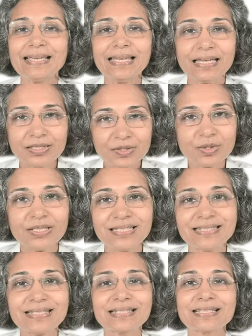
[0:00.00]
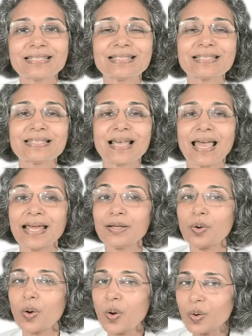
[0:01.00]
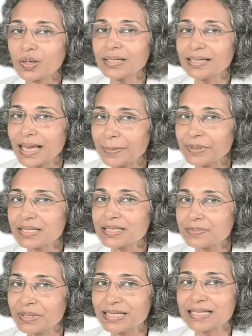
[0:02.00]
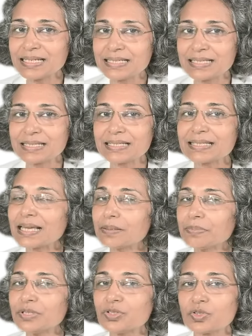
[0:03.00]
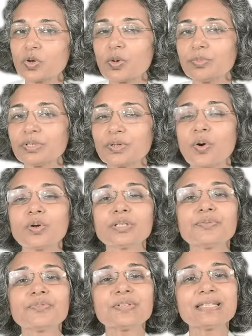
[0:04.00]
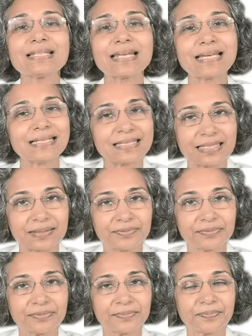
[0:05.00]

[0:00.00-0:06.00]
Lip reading: insulin injections and oral diabetes medications can be stopped on the first day itself.